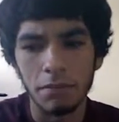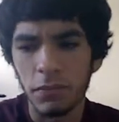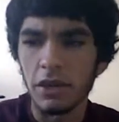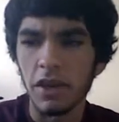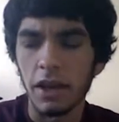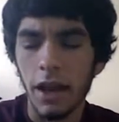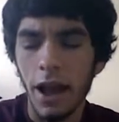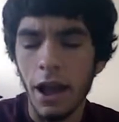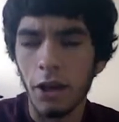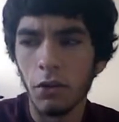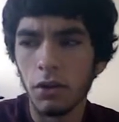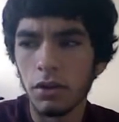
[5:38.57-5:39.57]
there's like an
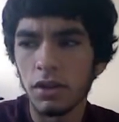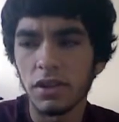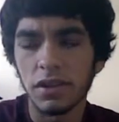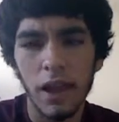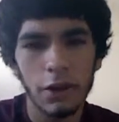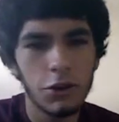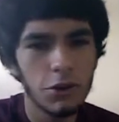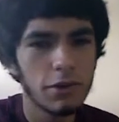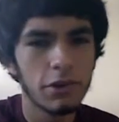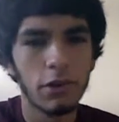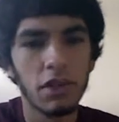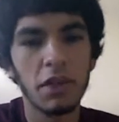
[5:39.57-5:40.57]
owl statue
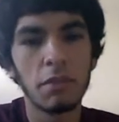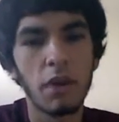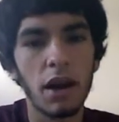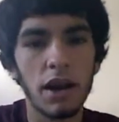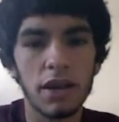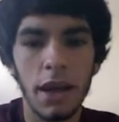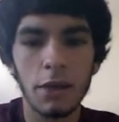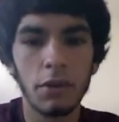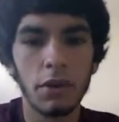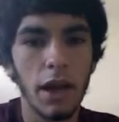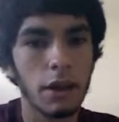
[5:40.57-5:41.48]
sort of thing behind Edward,